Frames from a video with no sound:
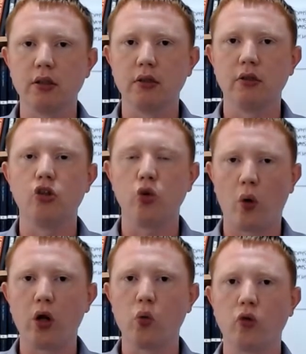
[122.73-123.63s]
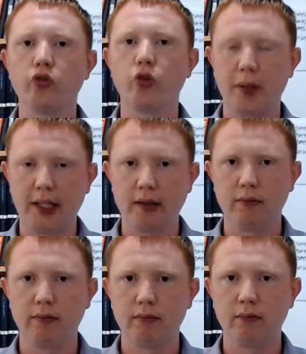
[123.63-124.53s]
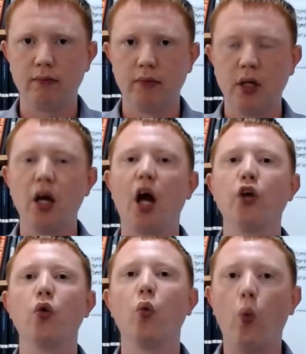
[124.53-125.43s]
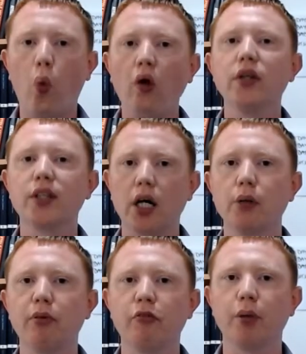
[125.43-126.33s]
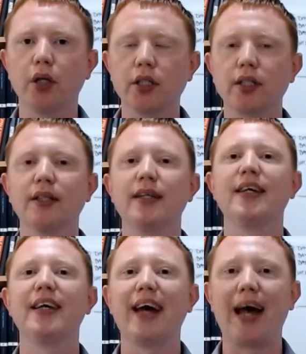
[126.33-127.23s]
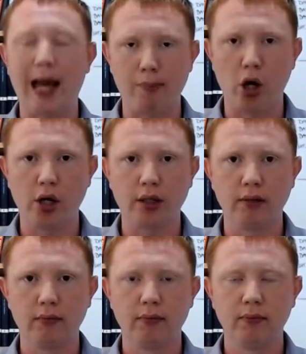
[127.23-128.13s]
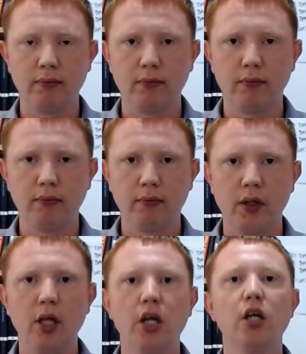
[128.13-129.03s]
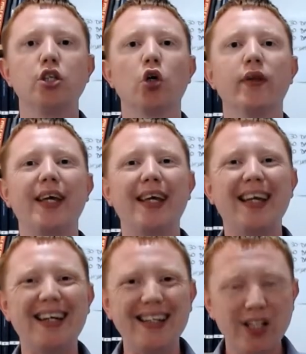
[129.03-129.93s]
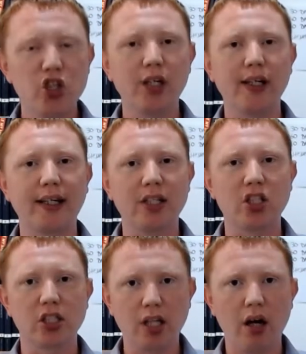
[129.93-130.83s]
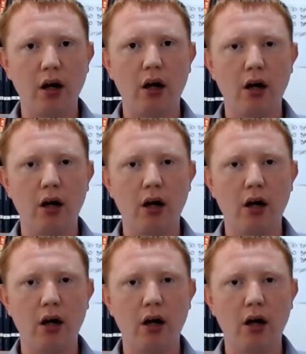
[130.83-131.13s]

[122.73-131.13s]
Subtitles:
do I want to be? And what type of person am I? So they initially start